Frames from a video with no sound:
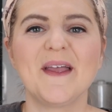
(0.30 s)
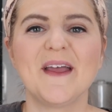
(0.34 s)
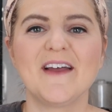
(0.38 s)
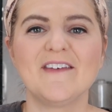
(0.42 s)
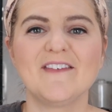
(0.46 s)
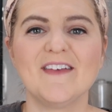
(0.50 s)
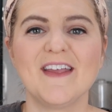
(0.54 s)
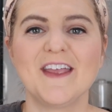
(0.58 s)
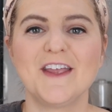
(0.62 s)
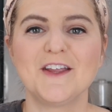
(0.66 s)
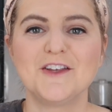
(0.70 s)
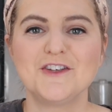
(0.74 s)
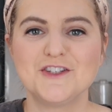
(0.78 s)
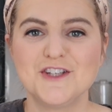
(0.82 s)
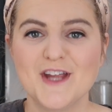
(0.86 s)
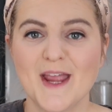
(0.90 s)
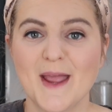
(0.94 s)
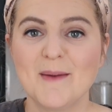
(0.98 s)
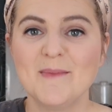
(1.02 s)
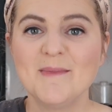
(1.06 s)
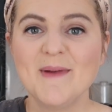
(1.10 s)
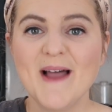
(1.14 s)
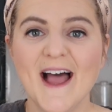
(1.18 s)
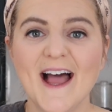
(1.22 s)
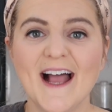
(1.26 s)
have a
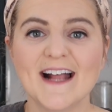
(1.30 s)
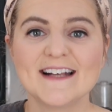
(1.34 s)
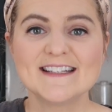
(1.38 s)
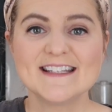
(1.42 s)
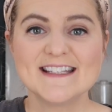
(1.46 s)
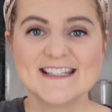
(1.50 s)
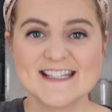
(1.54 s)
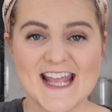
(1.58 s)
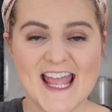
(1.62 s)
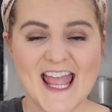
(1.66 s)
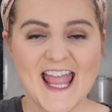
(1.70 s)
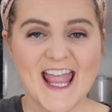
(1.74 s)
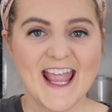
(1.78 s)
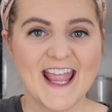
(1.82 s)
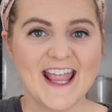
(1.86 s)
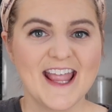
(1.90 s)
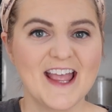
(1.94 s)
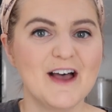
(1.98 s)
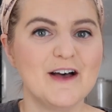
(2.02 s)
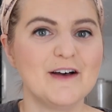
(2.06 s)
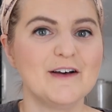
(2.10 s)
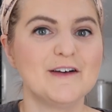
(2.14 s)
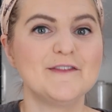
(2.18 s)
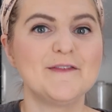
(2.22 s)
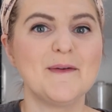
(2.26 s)
jam-packed day
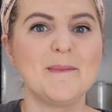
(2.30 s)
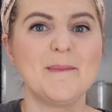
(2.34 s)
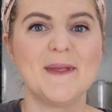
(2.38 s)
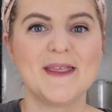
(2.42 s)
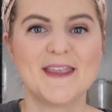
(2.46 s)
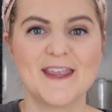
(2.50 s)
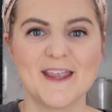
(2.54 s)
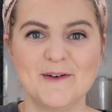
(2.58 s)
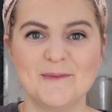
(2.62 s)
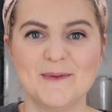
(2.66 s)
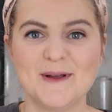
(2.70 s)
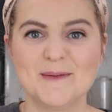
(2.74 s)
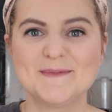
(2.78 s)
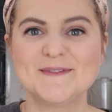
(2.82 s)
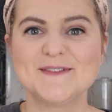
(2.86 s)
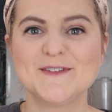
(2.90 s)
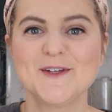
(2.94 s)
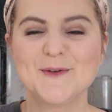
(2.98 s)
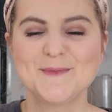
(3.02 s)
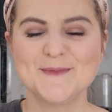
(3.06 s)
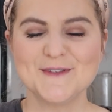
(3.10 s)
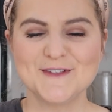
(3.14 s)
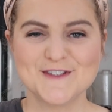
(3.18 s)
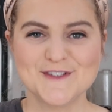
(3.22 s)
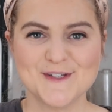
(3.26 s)
of making whipped
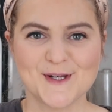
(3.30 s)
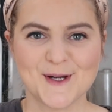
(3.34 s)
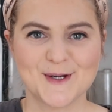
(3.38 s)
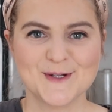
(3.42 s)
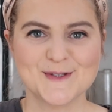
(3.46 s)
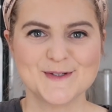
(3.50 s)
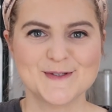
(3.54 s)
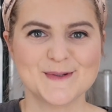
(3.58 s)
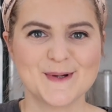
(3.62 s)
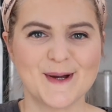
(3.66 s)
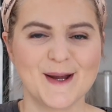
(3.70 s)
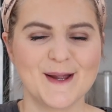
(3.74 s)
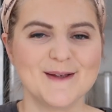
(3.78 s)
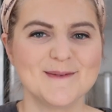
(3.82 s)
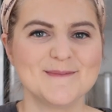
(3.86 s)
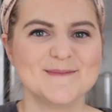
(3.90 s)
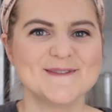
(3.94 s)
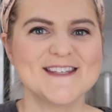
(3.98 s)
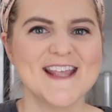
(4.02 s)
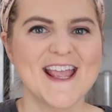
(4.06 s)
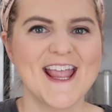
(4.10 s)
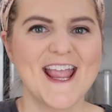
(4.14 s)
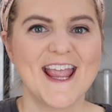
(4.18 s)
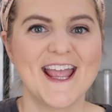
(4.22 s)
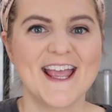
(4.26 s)
soaps and sugar
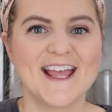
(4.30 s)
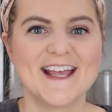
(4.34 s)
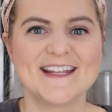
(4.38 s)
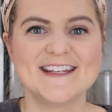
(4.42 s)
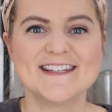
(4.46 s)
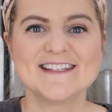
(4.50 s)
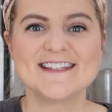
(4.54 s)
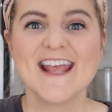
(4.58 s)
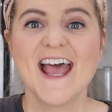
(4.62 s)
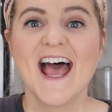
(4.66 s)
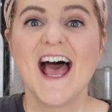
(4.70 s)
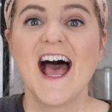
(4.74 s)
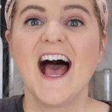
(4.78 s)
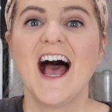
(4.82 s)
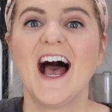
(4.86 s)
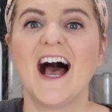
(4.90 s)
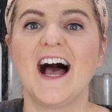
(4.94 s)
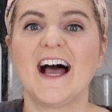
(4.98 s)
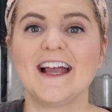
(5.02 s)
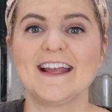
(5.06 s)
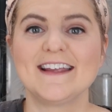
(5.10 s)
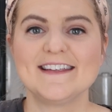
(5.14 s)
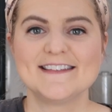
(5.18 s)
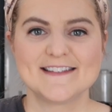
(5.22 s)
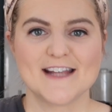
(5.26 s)
scrubs, and
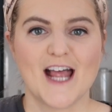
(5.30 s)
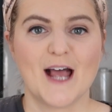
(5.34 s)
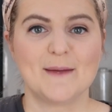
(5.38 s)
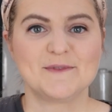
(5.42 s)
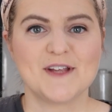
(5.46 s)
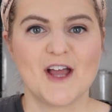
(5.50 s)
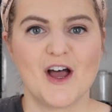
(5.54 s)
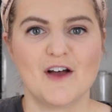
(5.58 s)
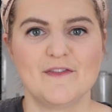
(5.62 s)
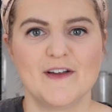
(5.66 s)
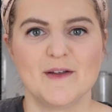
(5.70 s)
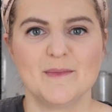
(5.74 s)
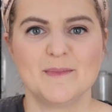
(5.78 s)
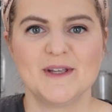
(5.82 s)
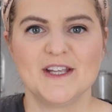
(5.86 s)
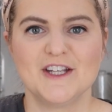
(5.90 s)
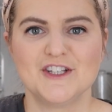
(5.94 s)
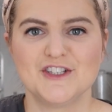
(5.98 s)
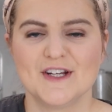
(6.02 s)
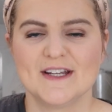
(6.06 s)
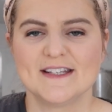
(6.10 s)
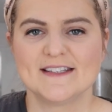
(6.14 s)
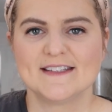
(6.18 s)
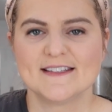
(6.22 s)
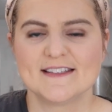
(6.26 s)
I stopped off at
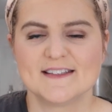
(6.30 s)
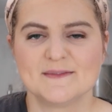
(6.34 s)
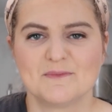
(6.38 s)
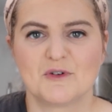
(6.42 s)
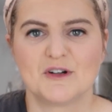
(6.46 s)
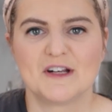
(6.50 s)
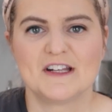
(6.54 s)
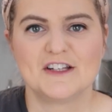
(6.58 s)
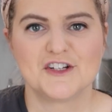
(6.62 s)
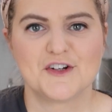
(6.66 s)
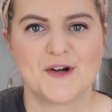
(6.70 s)
BJ's this morning